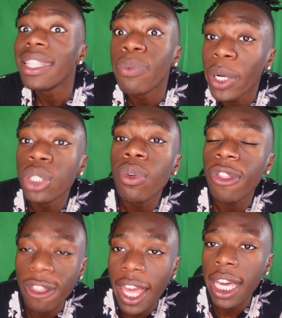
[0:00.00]
when you
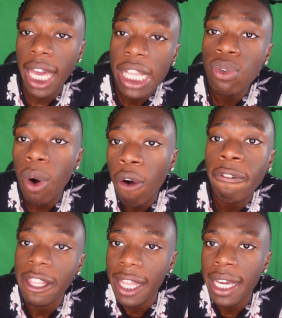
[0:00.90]
think and you
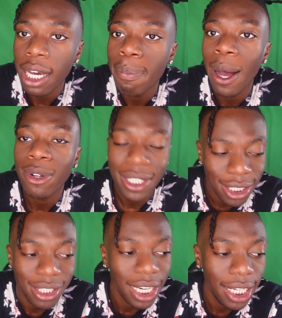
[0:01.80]
overthink about
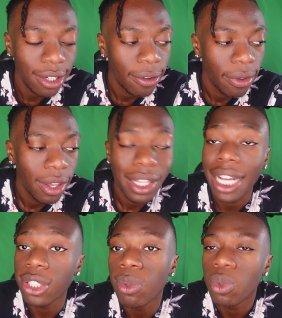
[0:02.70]
shit
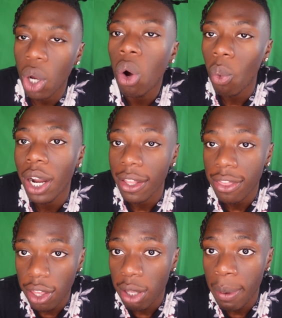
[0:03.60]
that you don't want to
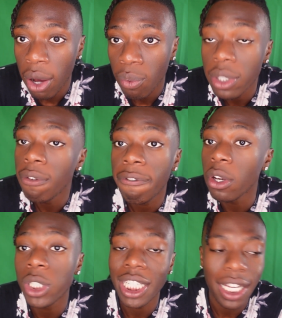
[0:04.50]
think about, when you
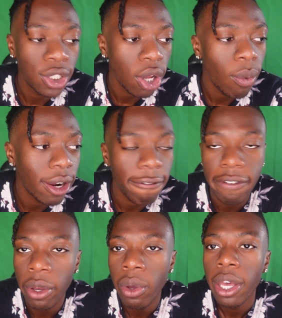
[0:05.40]
feel shit that you don't want to
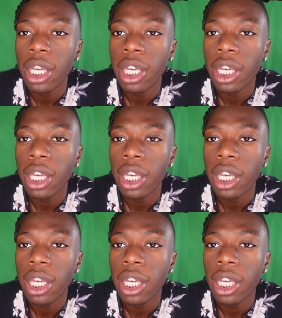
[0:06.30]
feel,